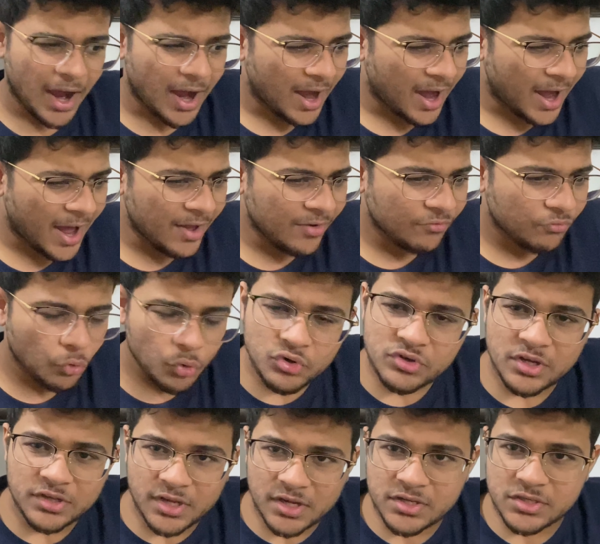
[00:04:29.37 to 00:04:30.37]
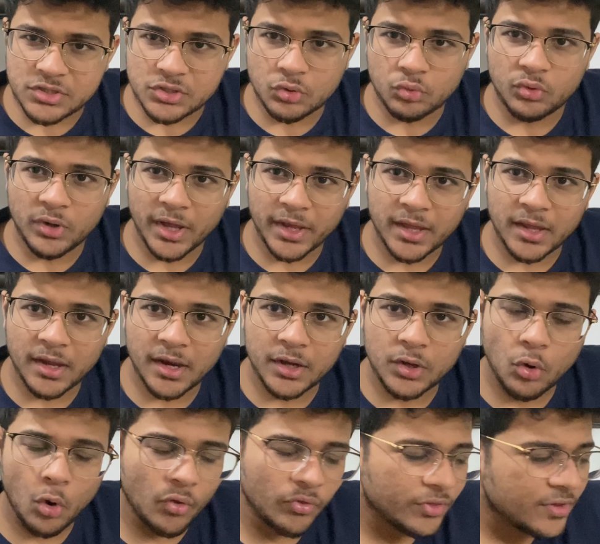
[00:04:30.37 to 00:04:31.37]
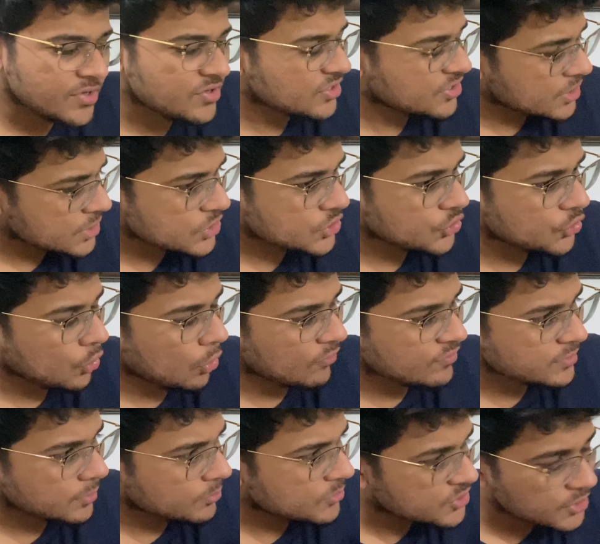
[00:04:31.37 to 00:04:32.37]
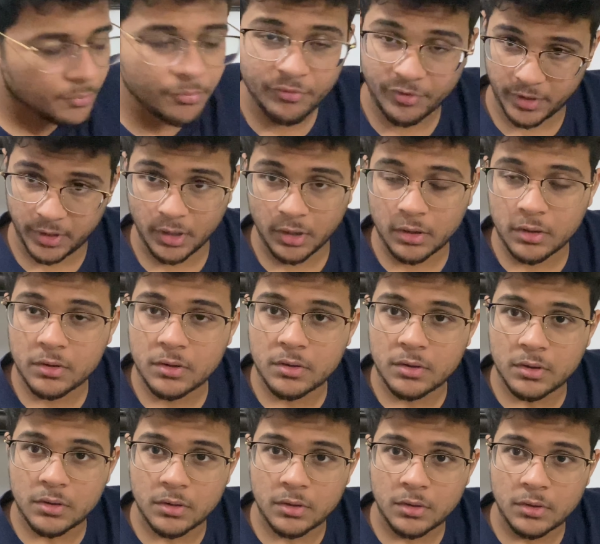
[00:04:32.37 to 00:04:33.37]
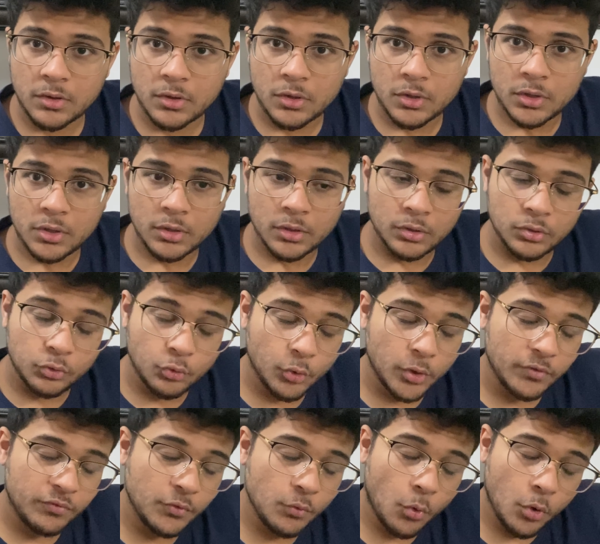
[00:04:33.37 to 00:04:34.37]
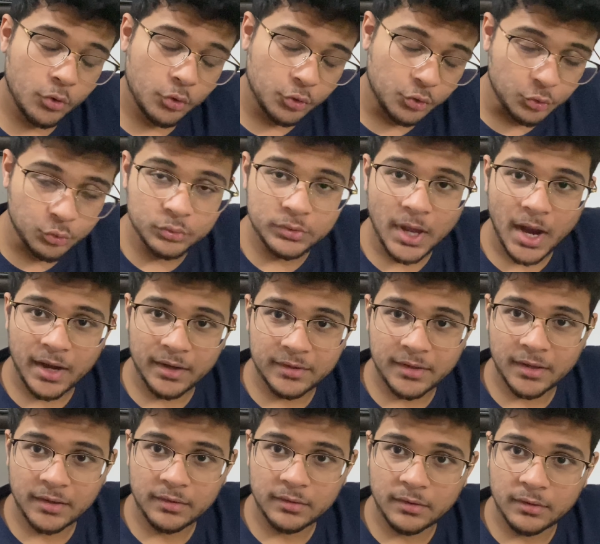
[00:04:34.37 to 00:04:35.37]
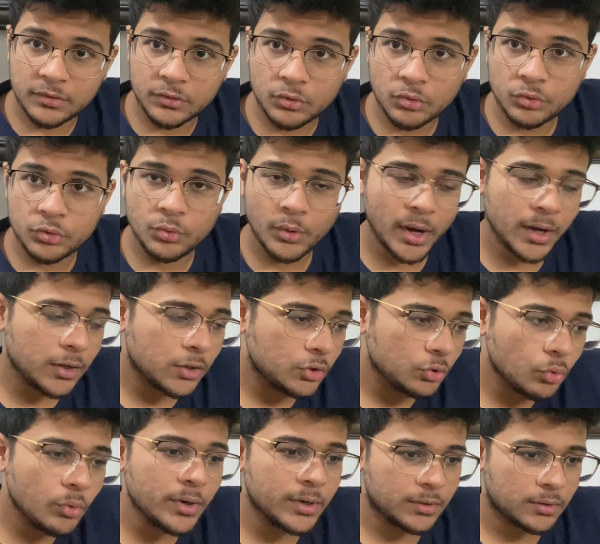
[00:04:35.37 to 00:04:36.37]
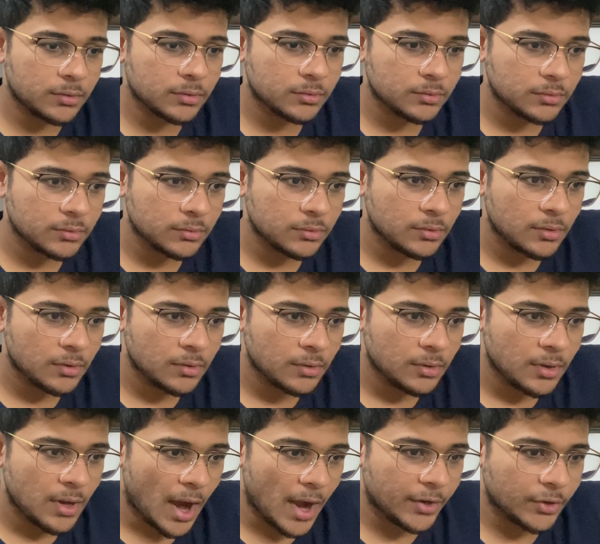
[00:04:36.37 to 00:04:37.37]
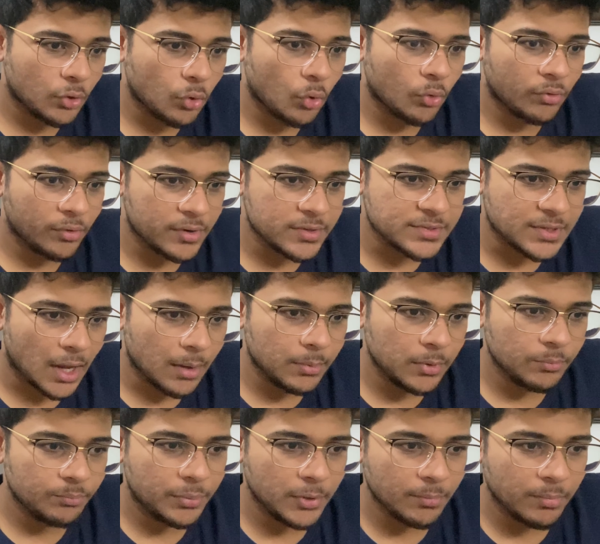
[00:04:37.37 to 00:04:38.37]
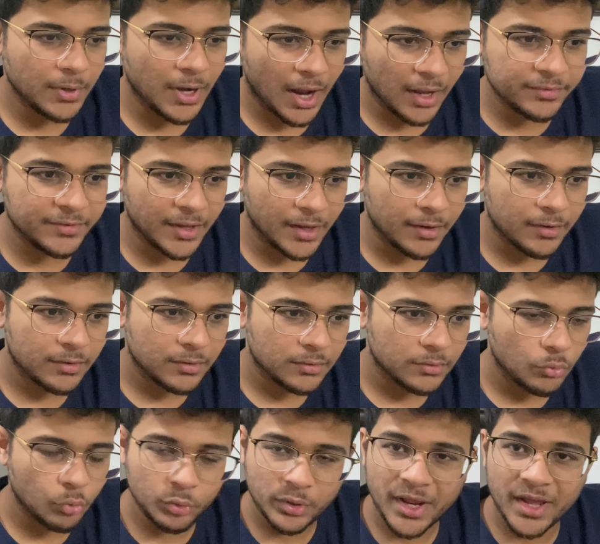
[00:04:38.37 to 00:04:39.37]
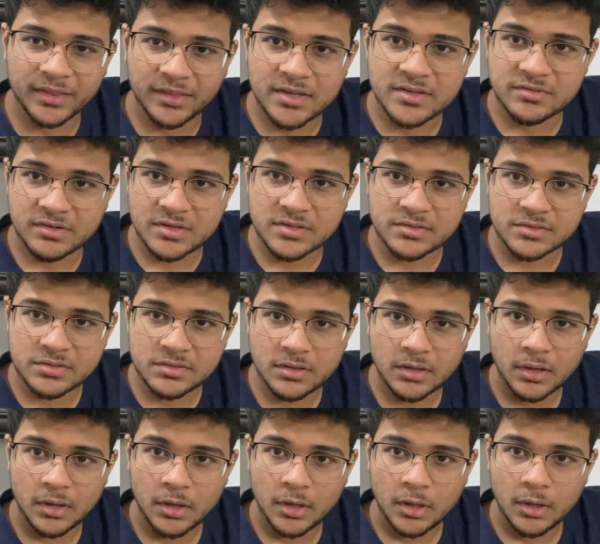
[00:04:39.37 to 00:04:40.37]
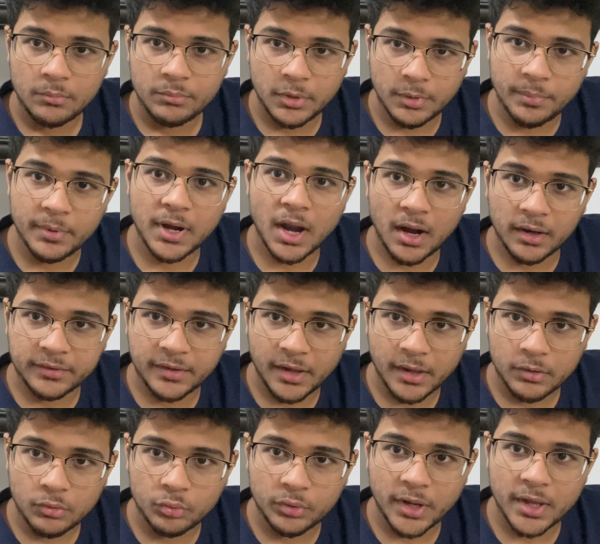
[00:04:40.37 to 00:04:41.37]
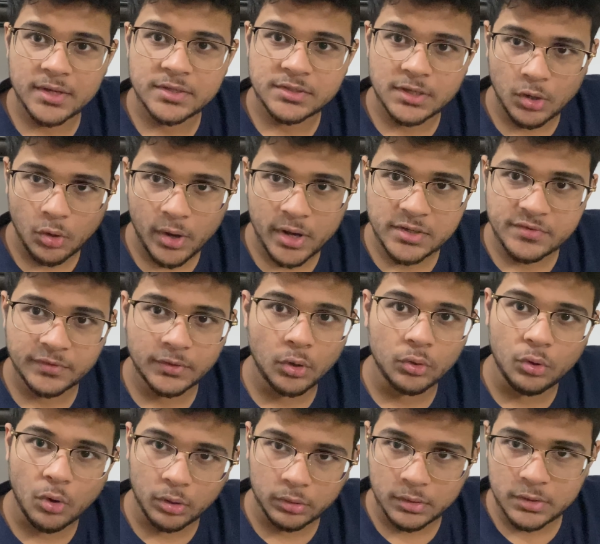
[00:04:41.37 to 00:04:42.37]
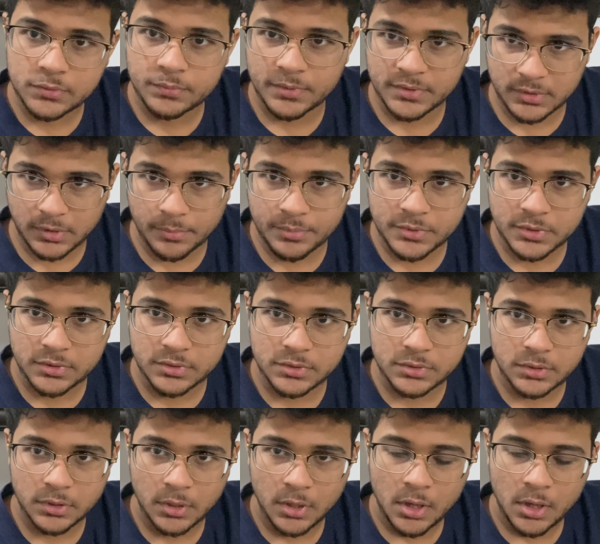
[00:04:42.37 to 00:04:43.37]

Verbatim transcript: I won't suggest you taking it on the suggestion of some gym trainer. Though if you want to do that, then, you know, you can do it at your own risk. I mean, people are there who take these risks. People are there who take steroids without doctor's prescriptions.